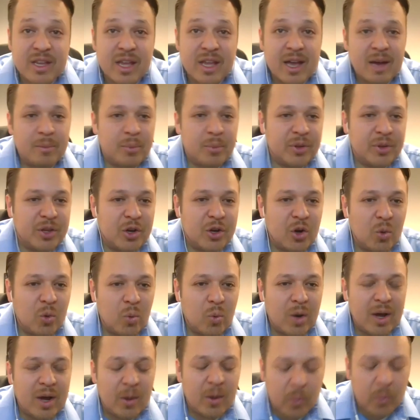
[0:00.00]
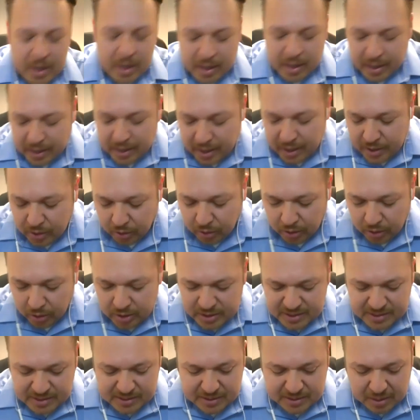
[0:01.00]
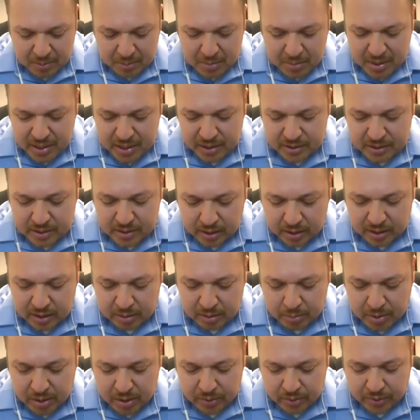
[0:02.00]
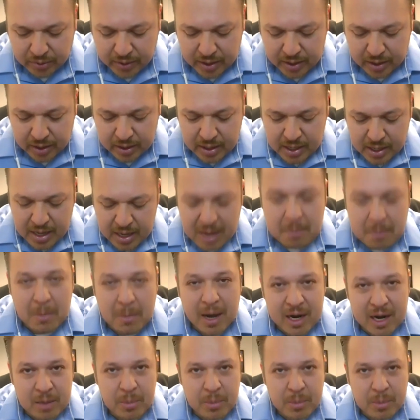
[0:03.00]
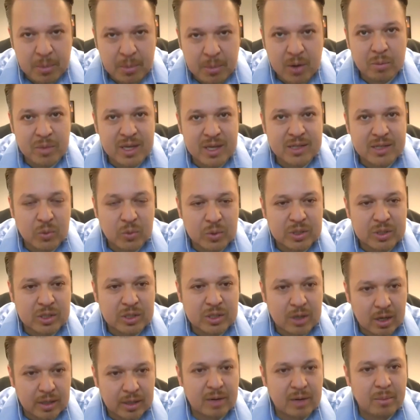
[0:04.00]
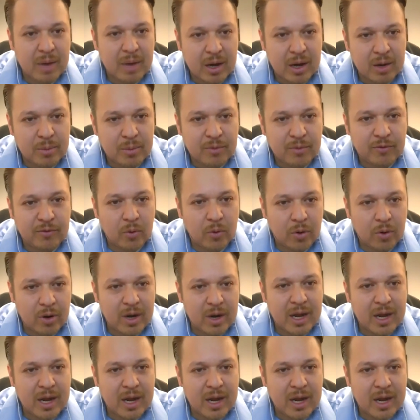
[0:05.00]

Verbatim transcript: yet, but you know what, when I, I heard somebody talking about that, it might've been Ramiz who was talking about it before.